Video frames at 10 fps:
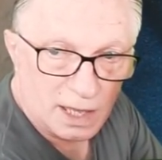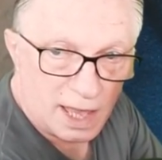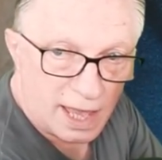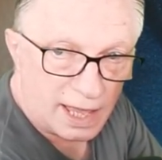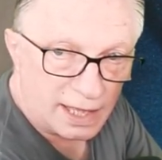
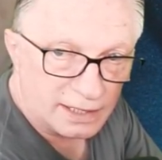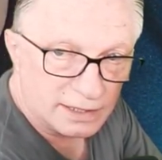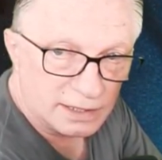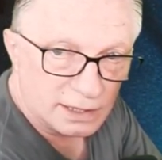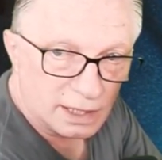
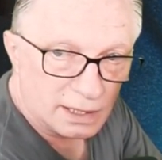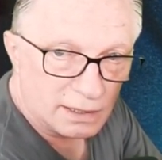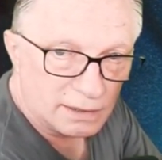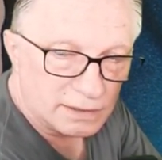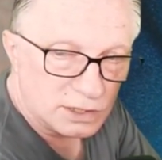and
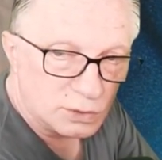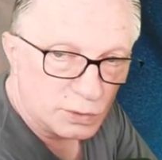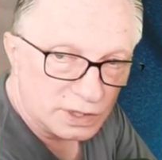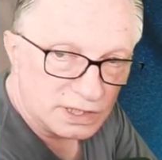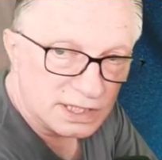uh, you
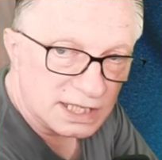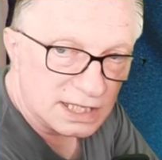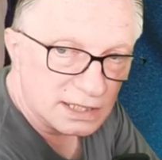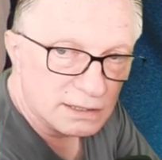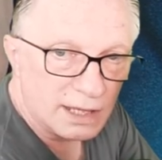would
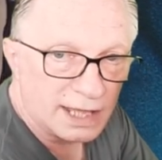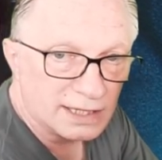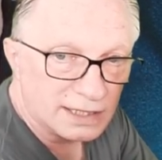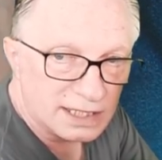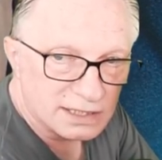need at
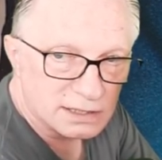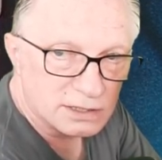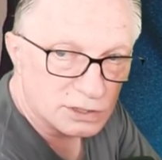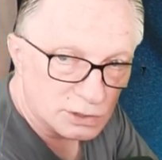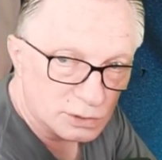least
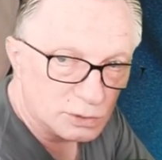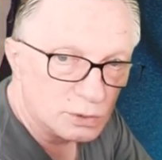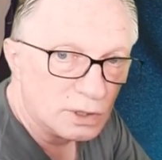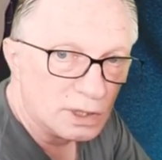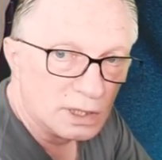
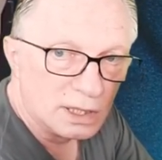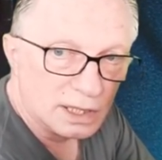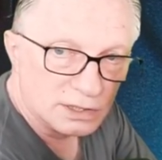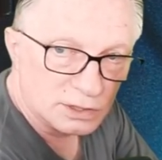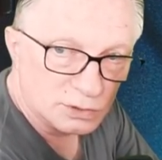two
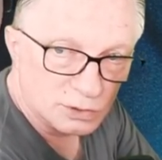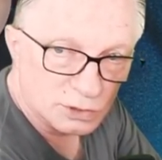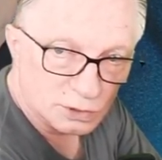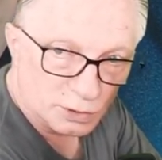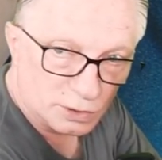to
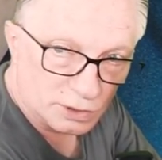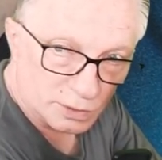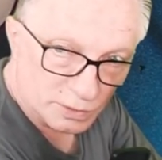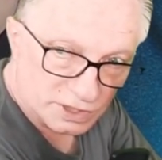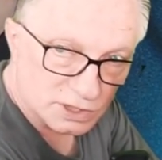do the,
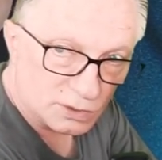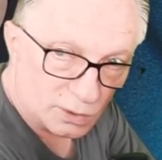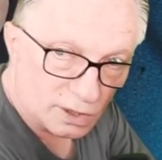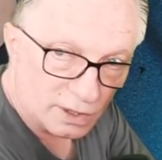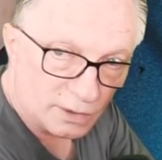the
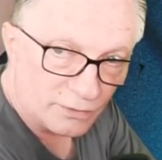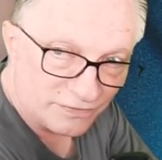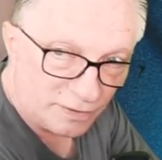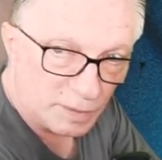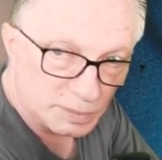restore
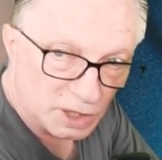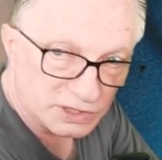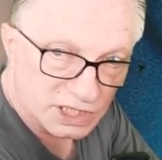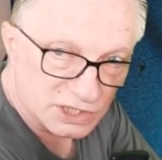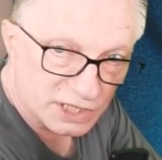from a
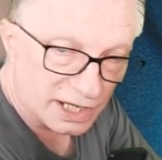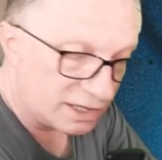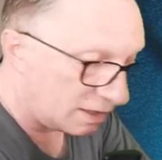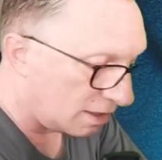multi-share